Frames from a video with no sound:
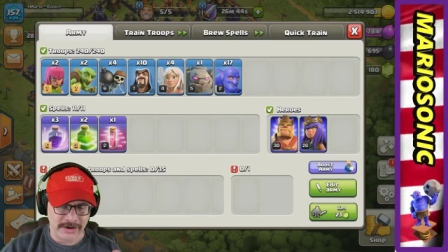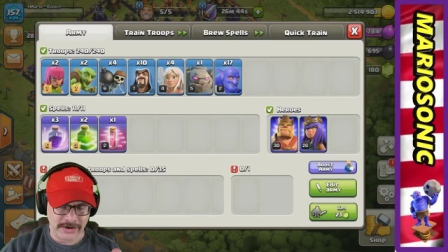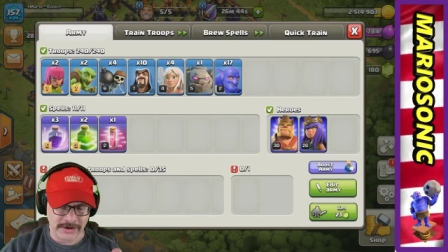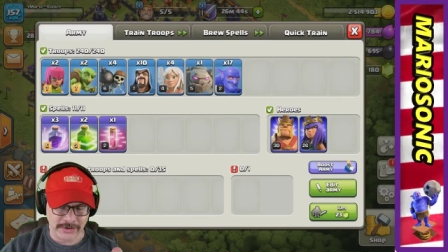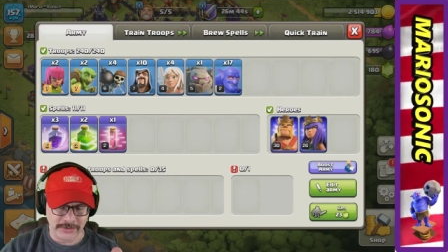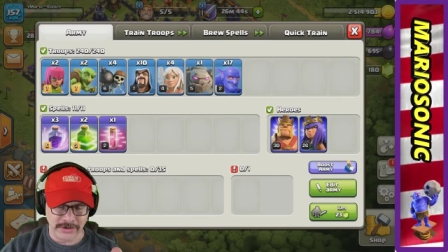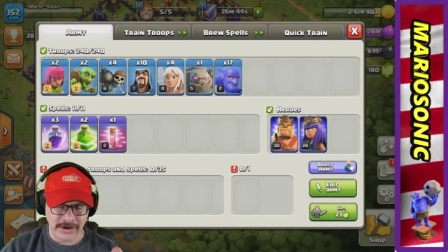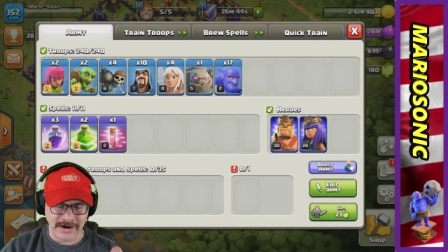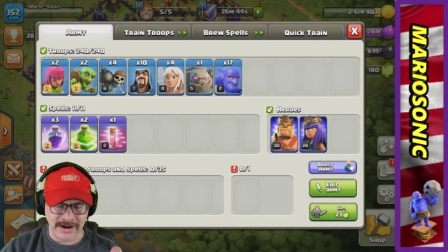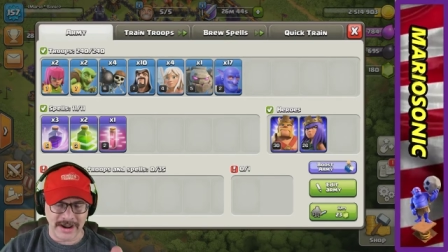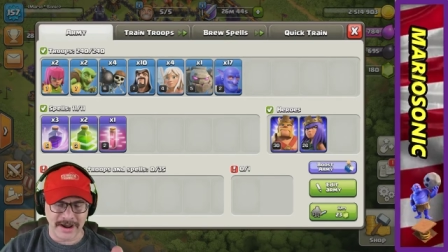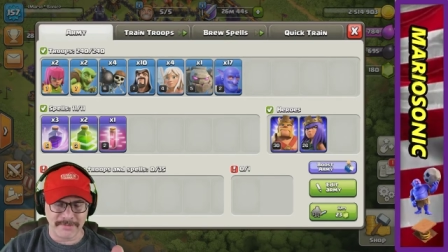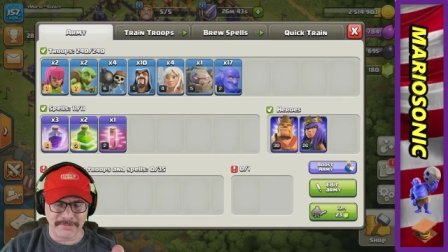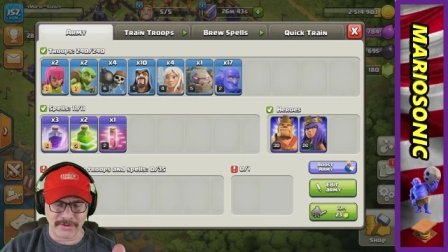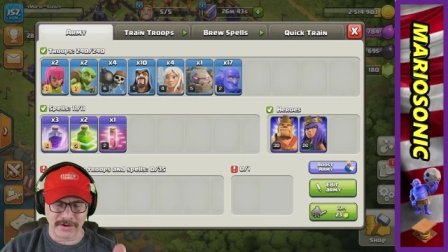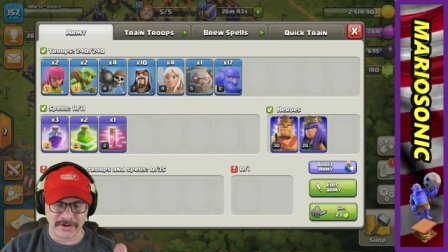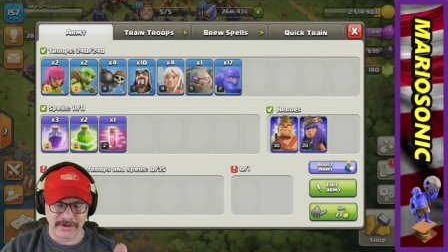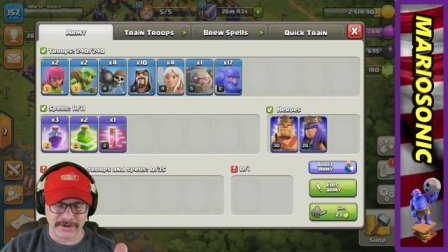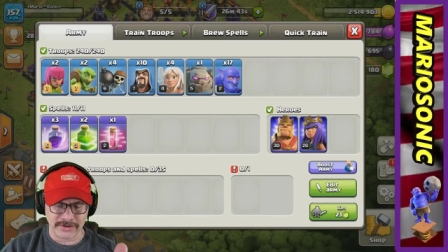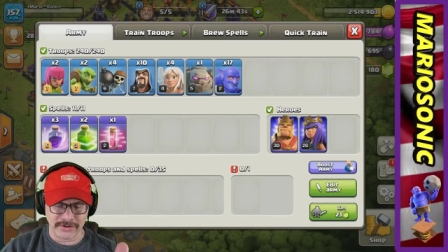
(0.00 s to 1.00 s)
Here I am,
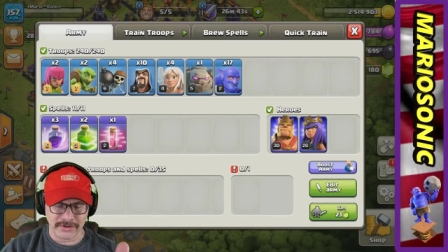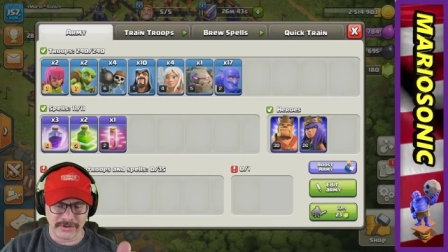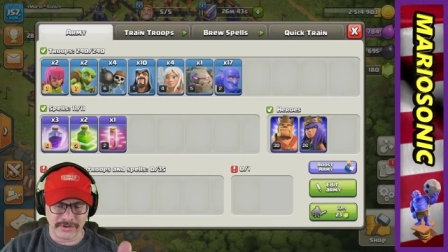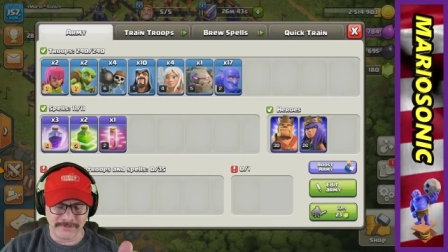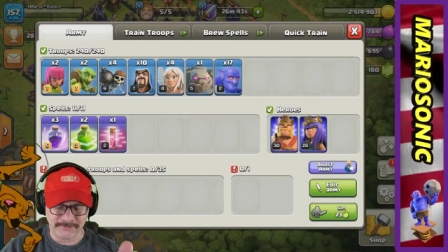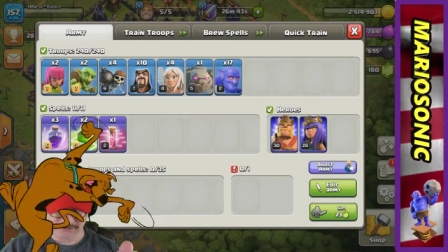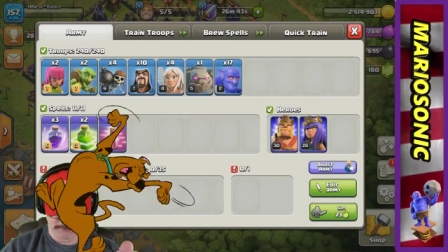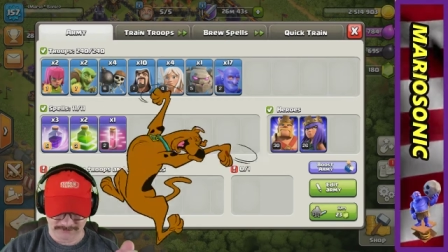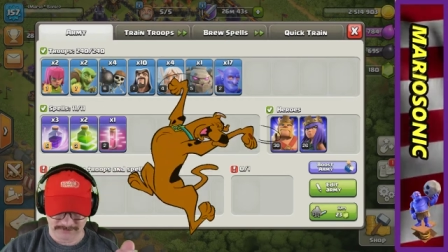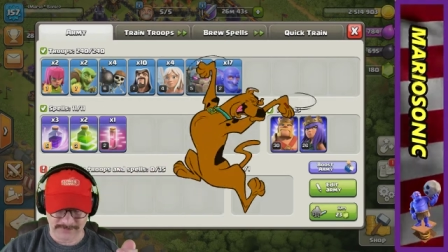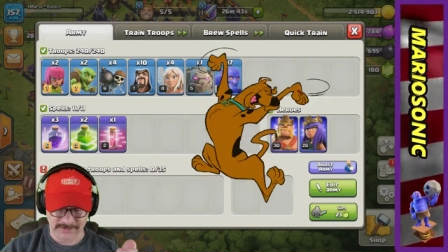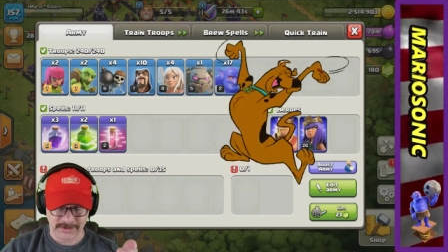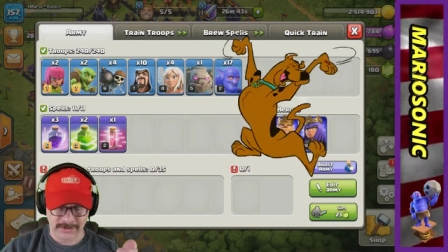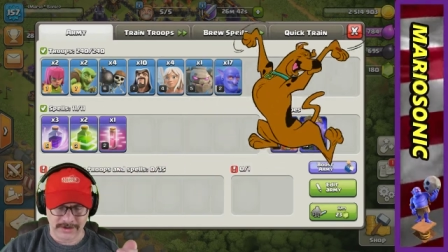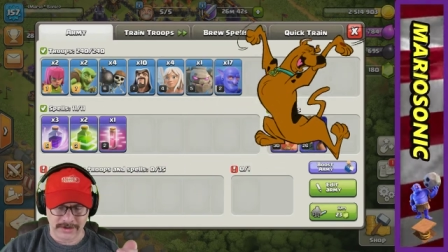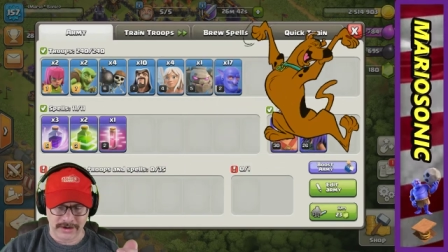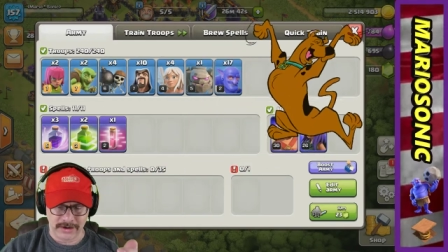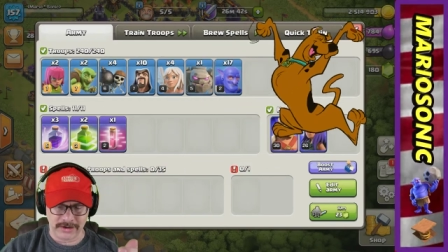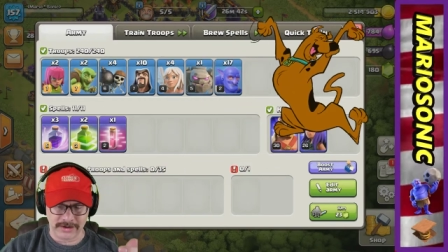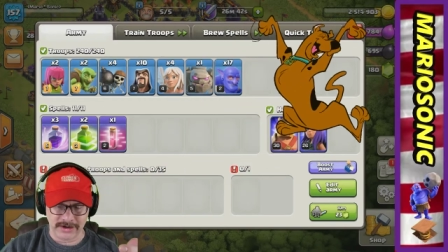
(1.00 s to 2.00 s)
Mario.
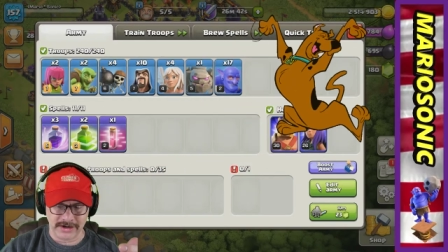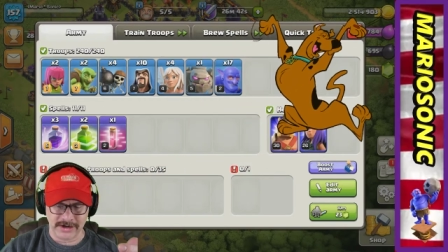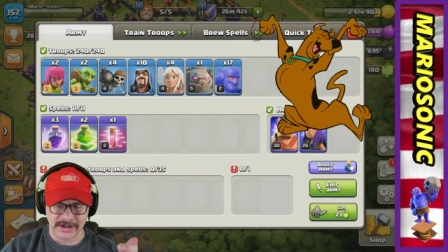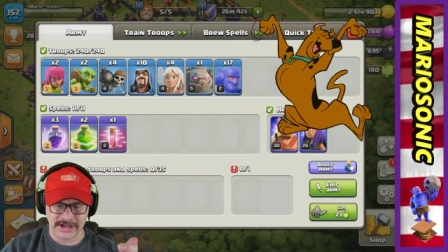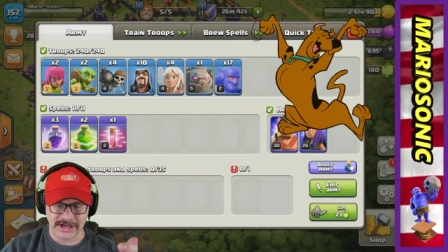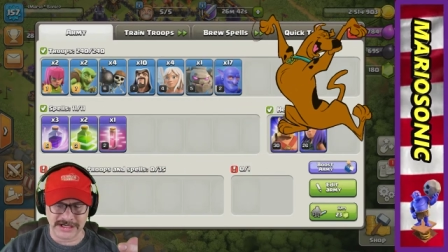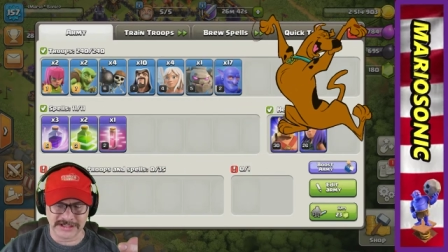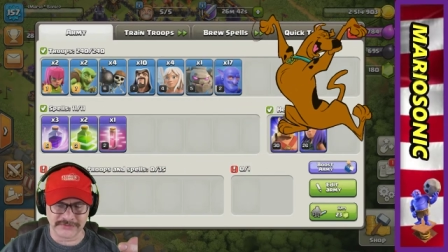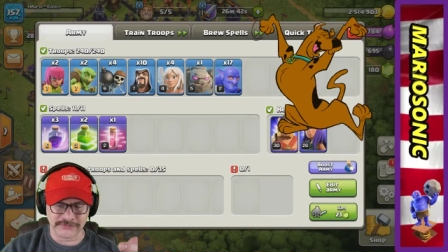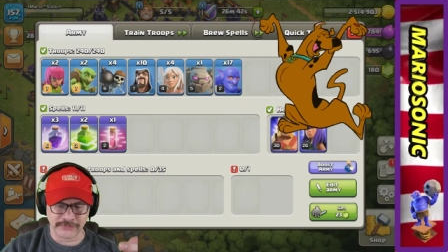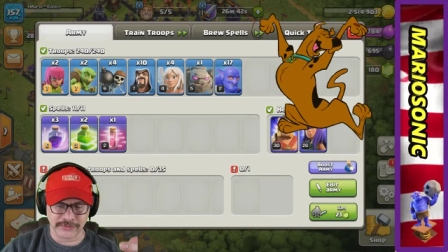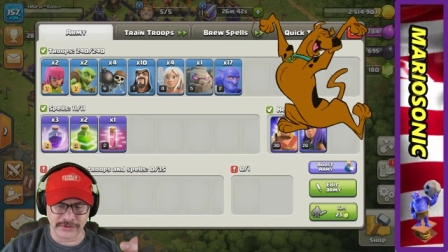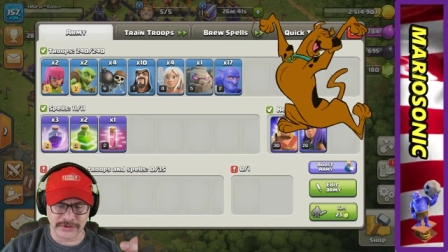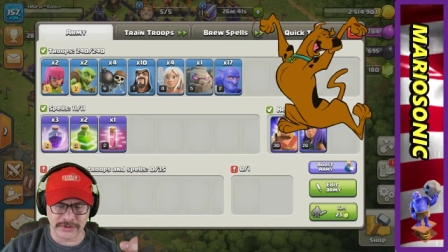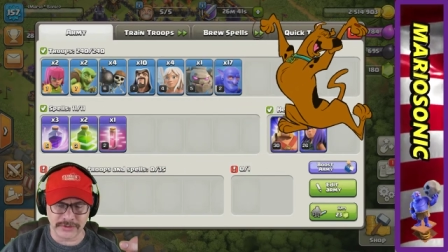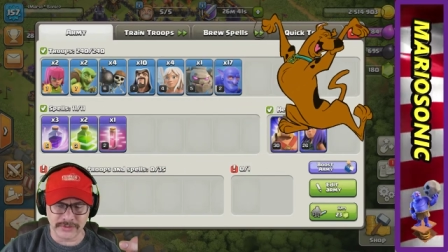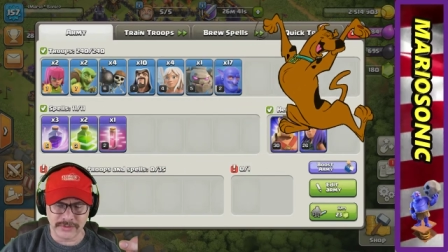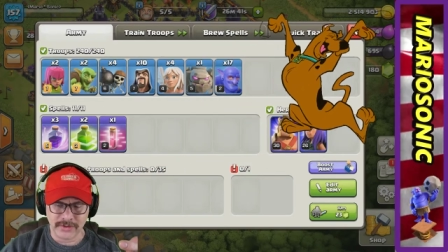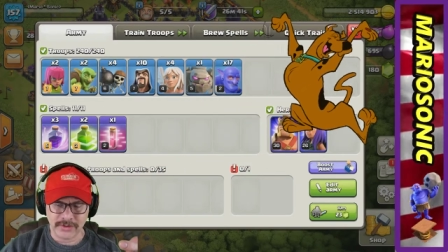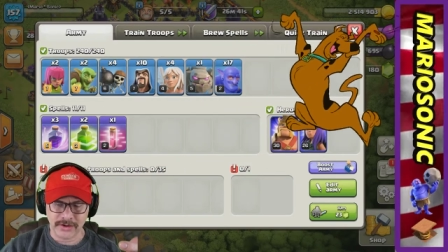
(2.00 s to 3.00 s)
I got a haste for
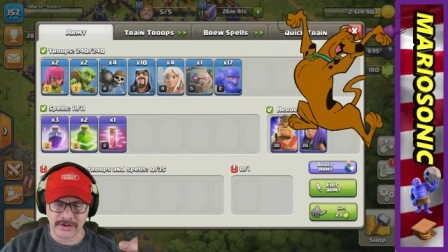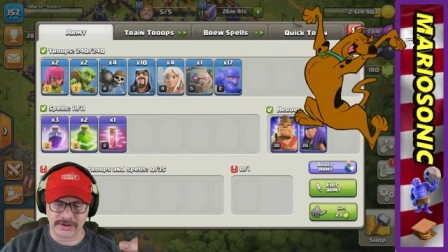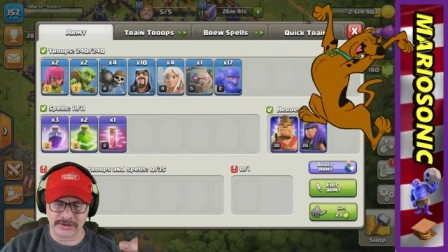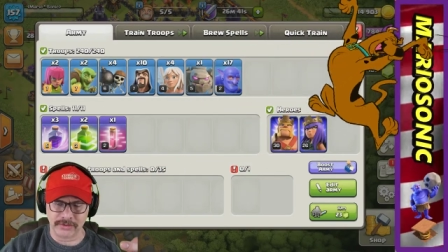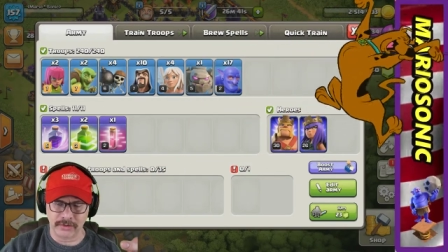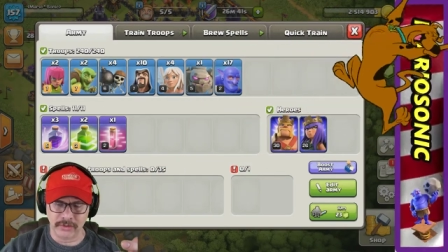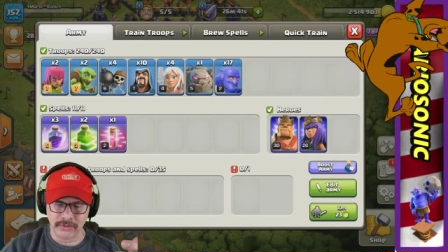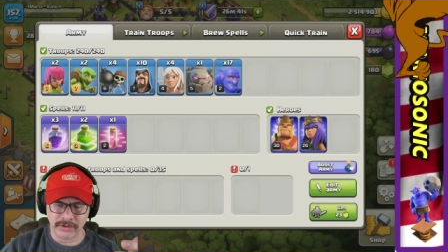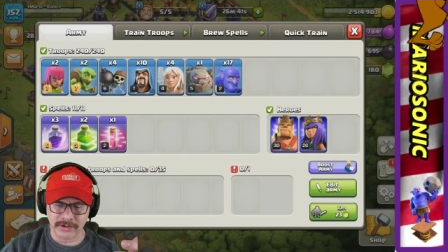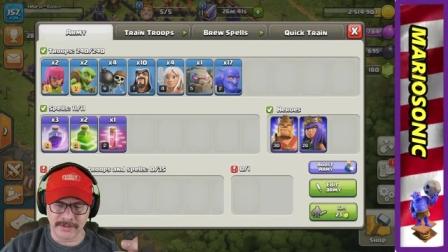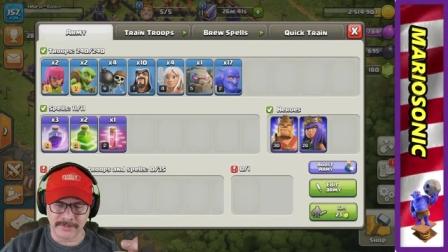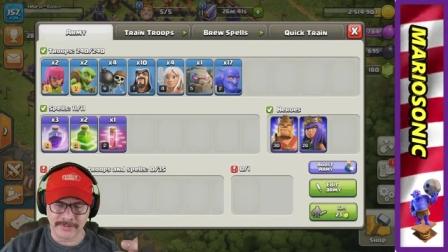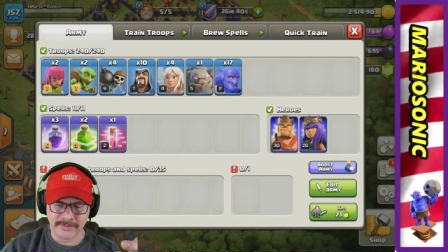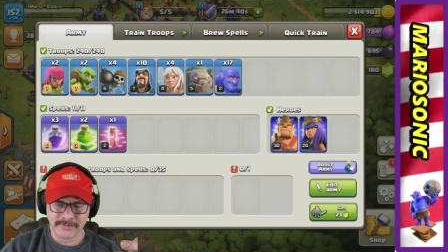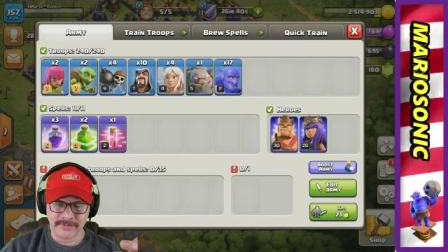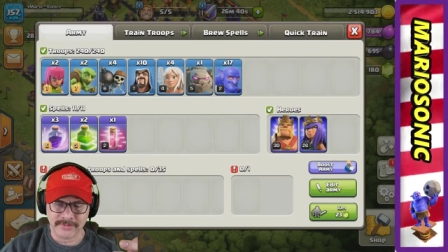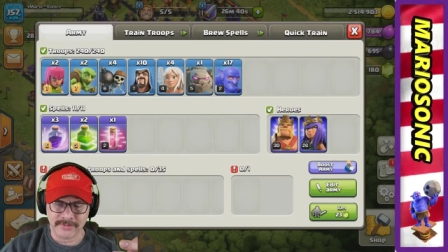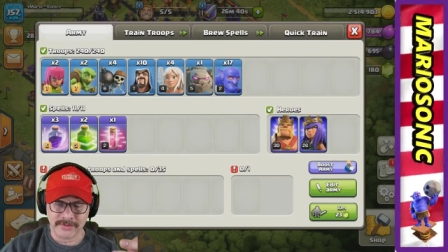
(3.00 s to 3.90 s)
you, a golem,